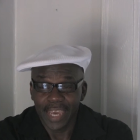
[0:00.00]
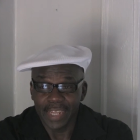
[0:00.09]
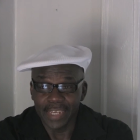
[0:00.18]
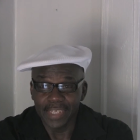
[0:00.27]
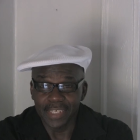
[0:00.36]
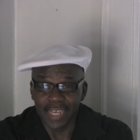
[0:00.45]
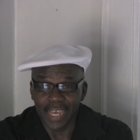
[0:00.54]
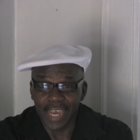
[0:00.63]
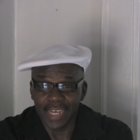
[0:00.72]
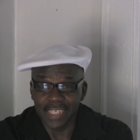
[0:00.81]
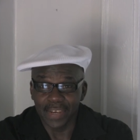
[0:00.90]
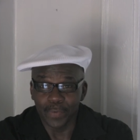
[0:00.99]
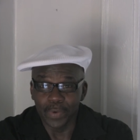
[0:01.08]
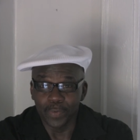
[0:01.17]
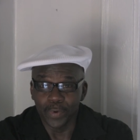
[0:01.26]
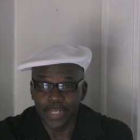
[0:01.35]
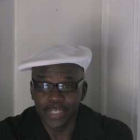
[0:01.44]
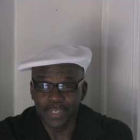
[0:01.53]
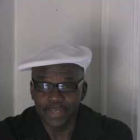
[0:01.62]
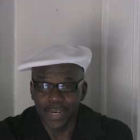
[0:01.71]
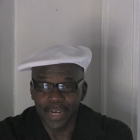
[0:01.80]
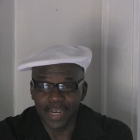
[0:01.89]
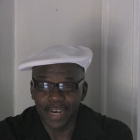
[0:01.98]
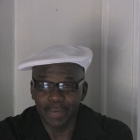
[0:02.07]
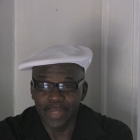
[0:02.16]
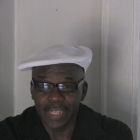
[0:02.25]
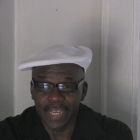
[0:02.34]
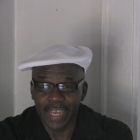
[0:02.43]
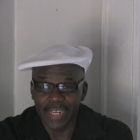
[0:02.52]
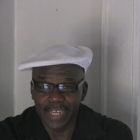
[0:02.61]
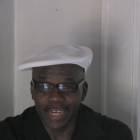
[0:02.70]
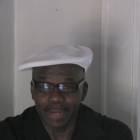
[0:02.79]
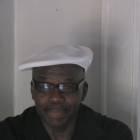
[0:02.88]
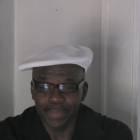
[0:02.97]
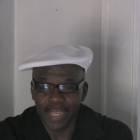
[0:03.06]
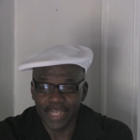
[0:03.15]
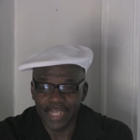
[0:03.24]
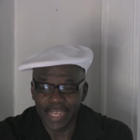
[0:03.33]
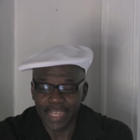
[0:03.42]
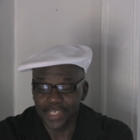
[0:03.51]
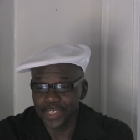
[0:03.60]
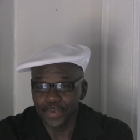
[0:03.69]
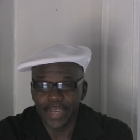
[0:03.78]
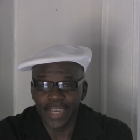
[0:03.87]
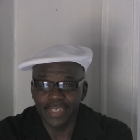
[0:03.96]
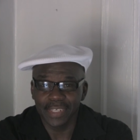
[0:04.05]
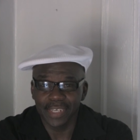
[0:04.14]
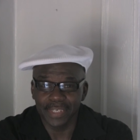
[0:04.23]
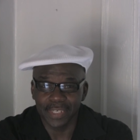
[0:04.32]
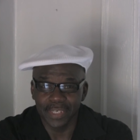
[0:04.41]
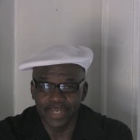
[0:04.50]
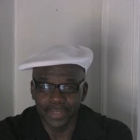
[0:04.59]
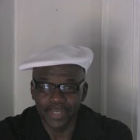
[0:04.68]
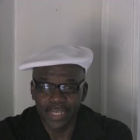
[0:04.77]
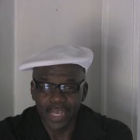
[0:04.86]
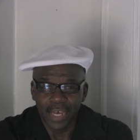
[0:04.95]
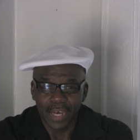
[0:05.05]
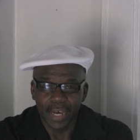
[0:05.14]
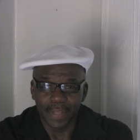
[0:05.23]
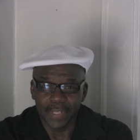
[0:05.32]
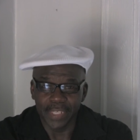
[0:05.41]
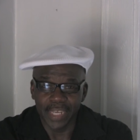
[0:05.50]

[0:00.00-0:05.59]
And these are the guys that we want to come and showcase their skills. The